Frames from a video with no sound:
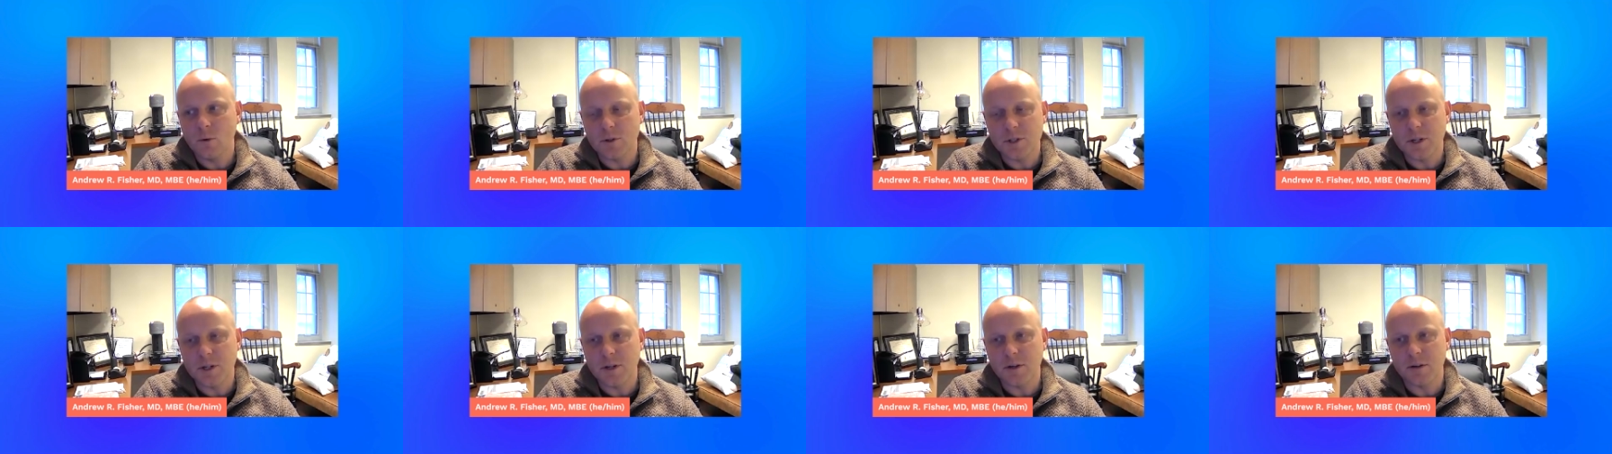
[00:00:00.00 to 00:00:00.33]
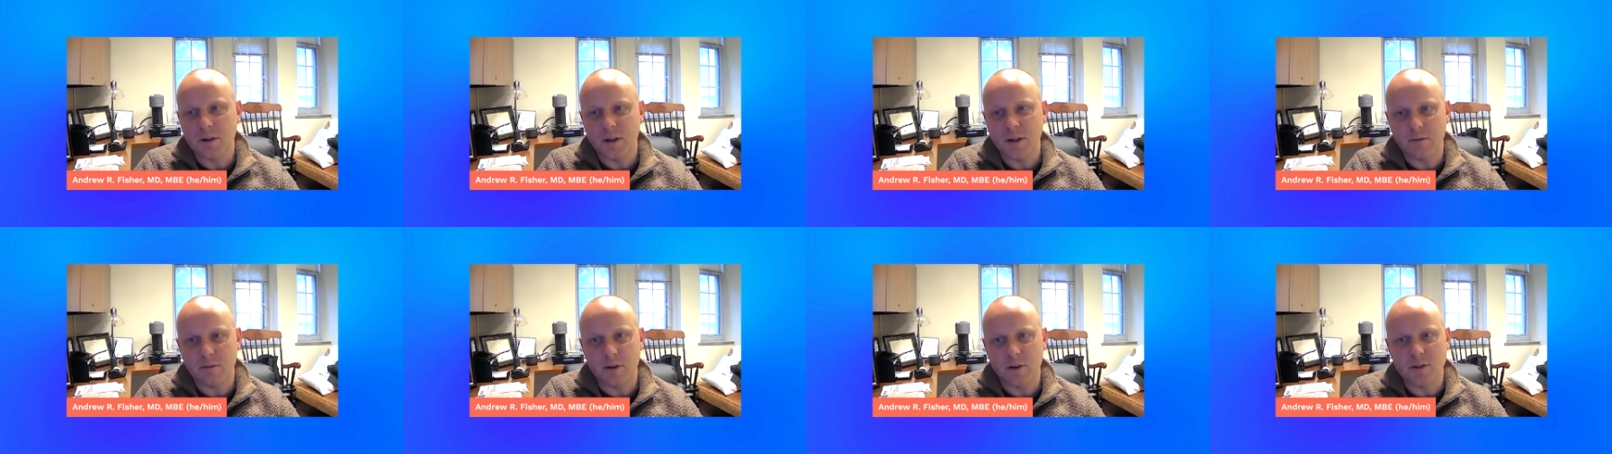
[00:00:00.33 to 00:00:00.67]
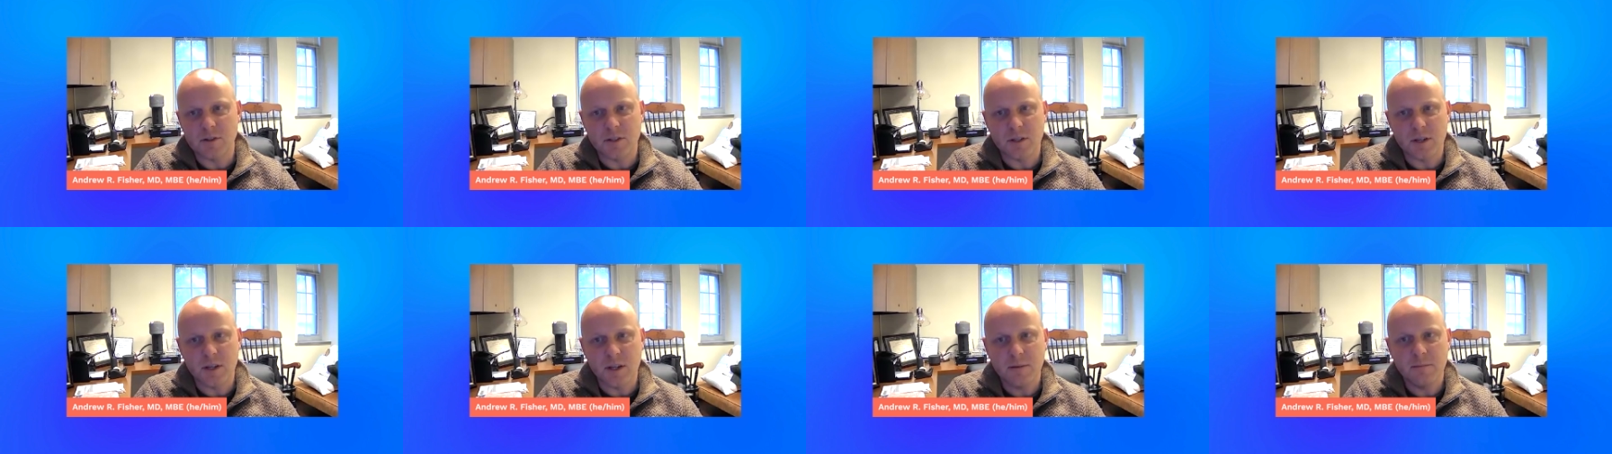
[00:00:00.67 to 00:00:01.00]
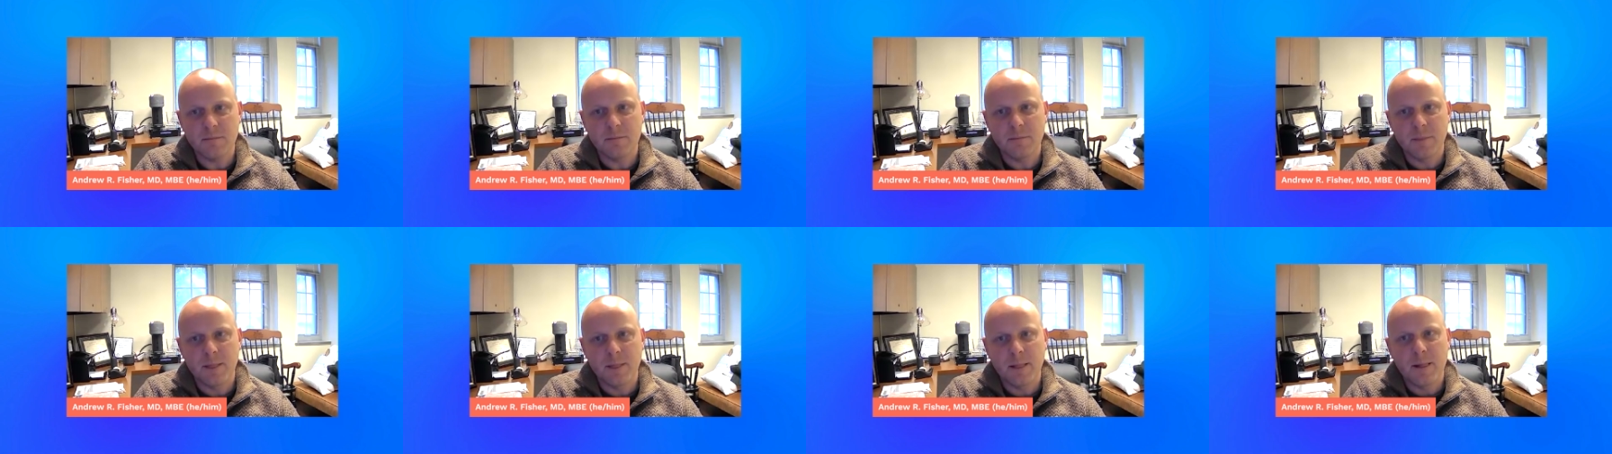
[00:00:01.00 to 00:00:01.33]
or gender
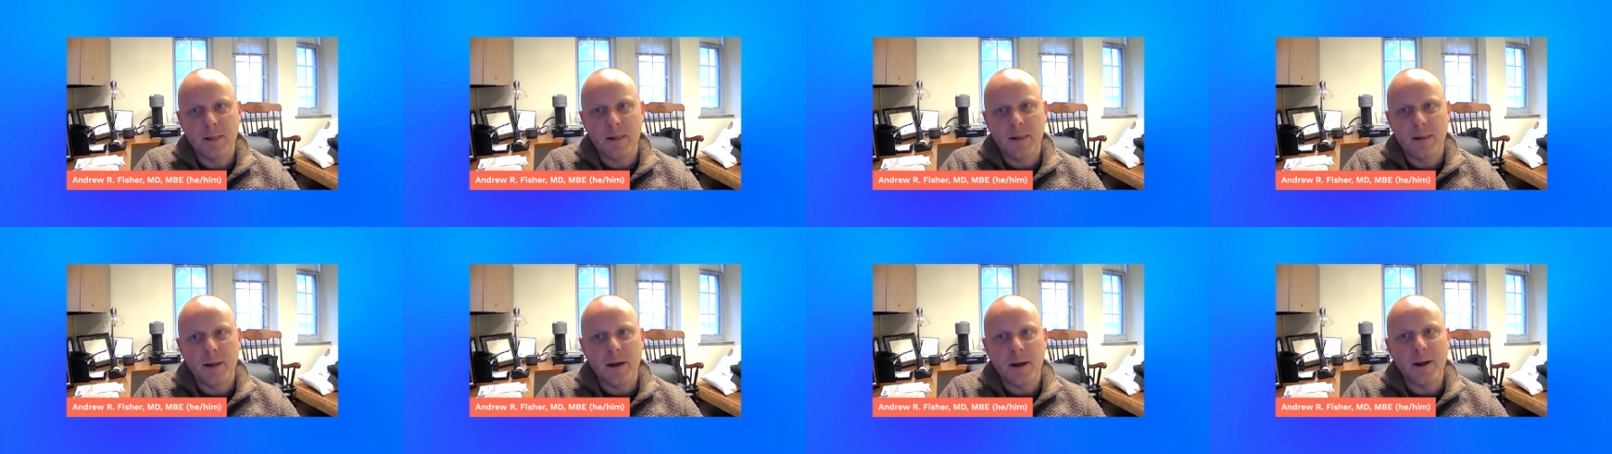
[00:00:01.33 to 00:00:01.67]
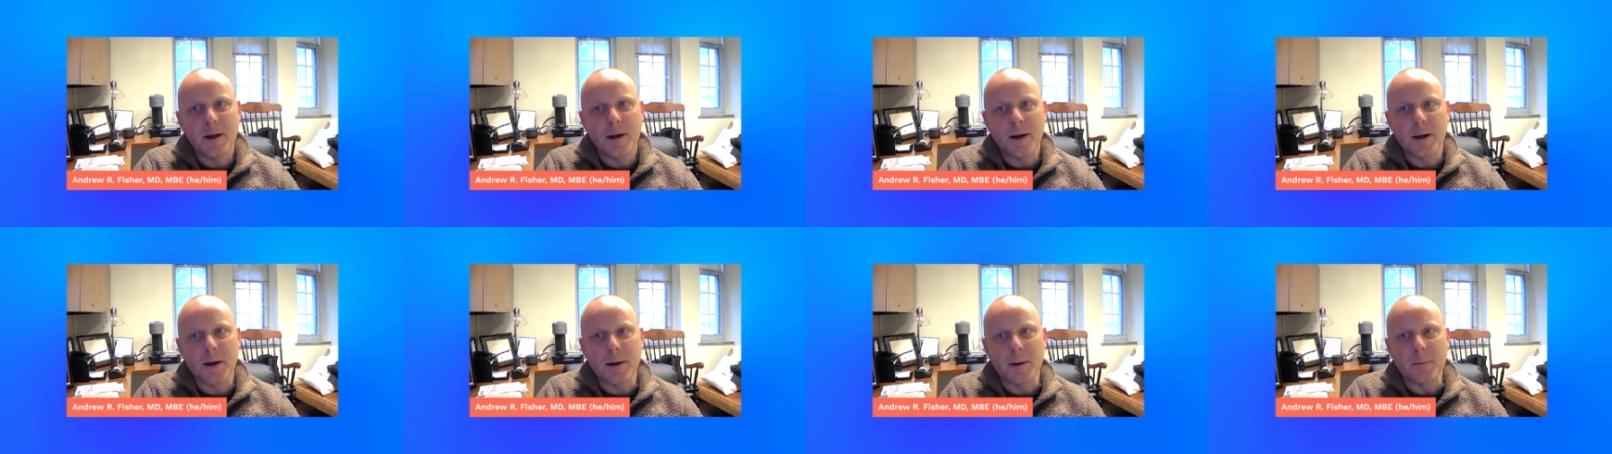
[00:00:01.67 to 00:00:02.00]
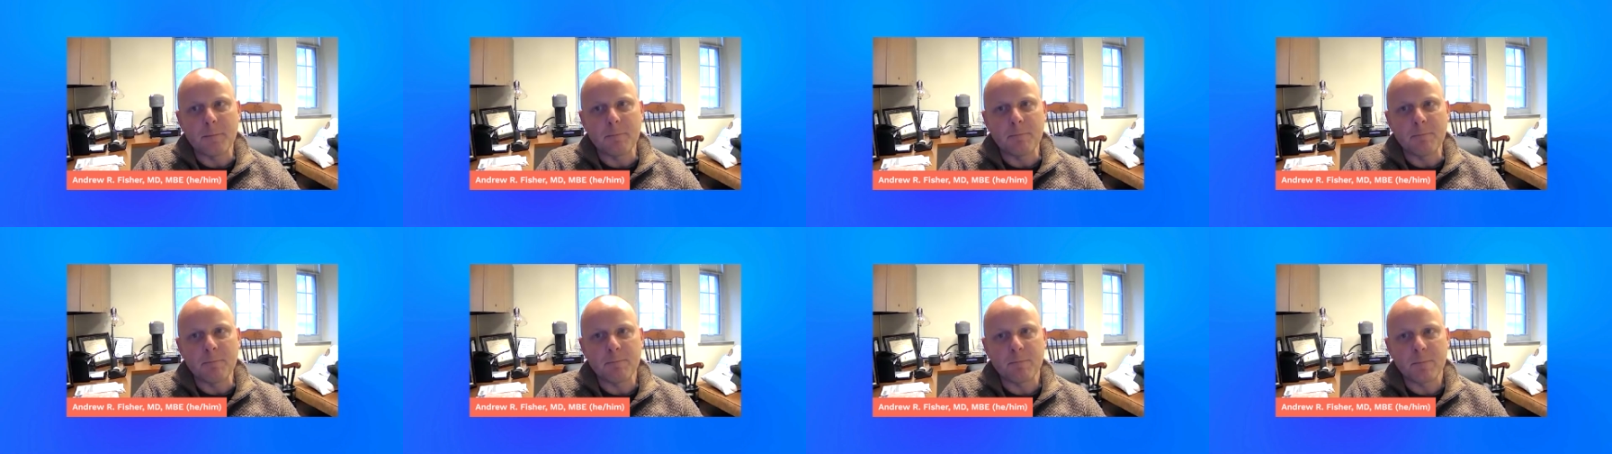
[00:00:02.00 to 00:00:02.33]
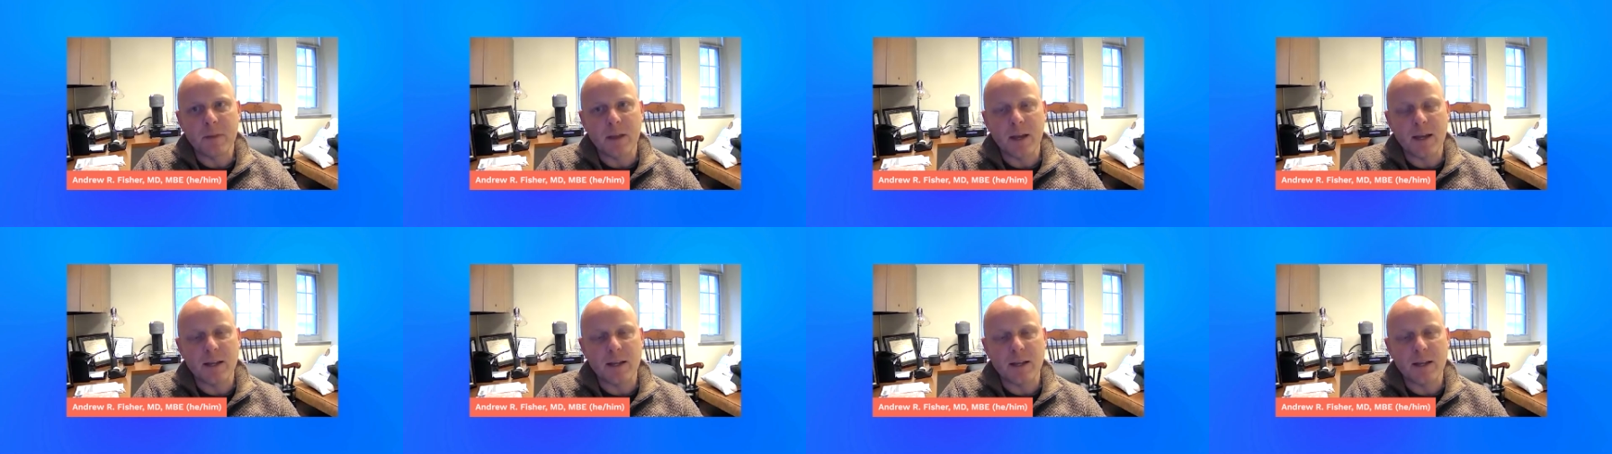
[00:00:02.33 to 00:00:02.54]
diversity. Um,